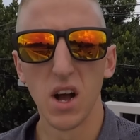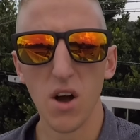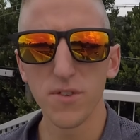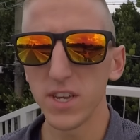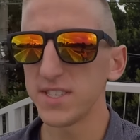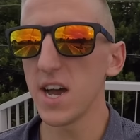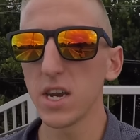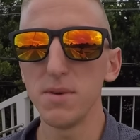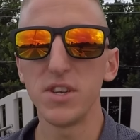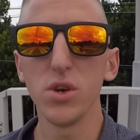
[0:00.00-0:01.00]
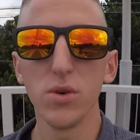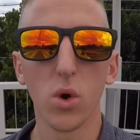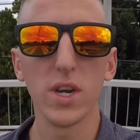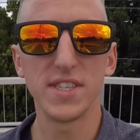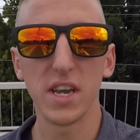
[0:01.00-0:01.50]
Hopefully it's not going to be too
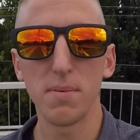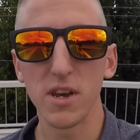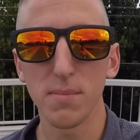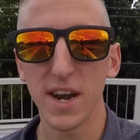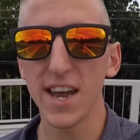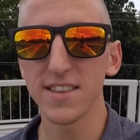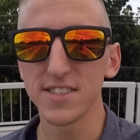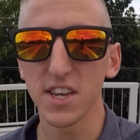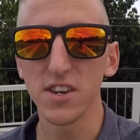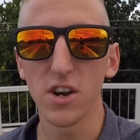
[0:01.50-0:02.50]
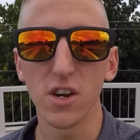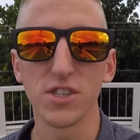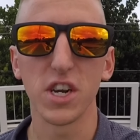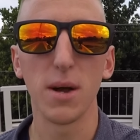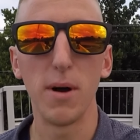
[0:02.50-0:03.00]
noisy up here, but I had the sudden
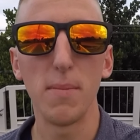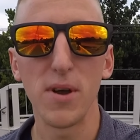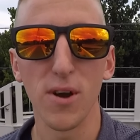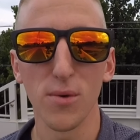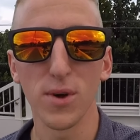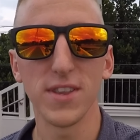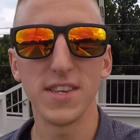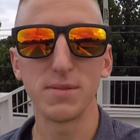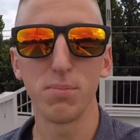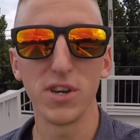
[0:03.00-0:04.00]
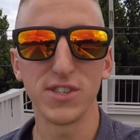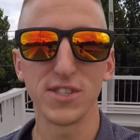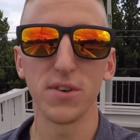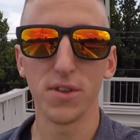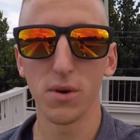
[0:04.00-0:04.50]
urge to come up here on one of these
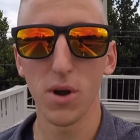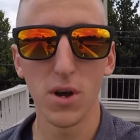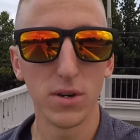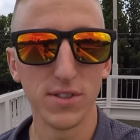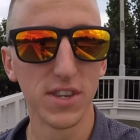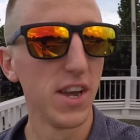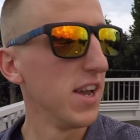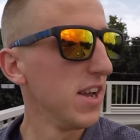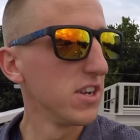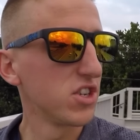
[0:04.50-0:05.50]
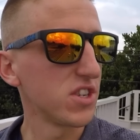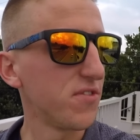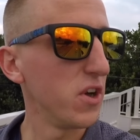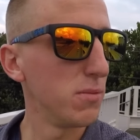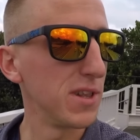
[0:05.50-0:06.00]
bridges over the roads just to
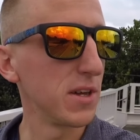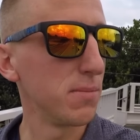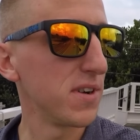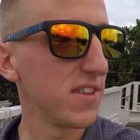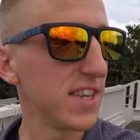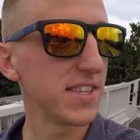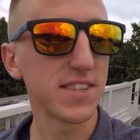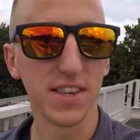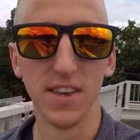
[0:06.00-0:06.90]
film a little bit of this.